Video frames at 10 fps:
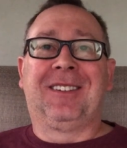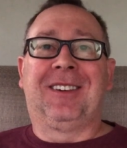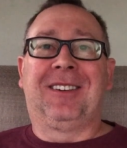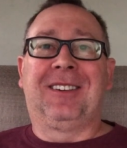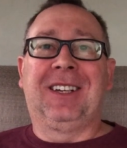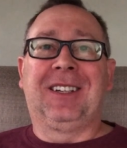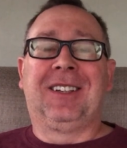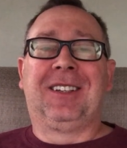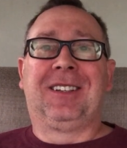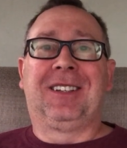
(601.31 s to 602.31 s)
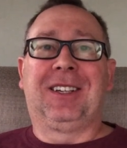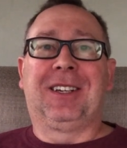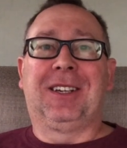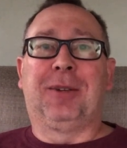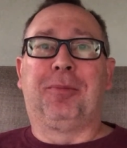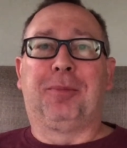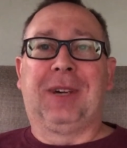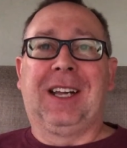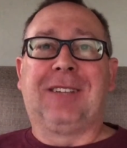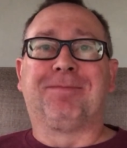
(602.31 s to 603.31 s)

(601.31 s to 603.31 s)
All right. Take care. Bye.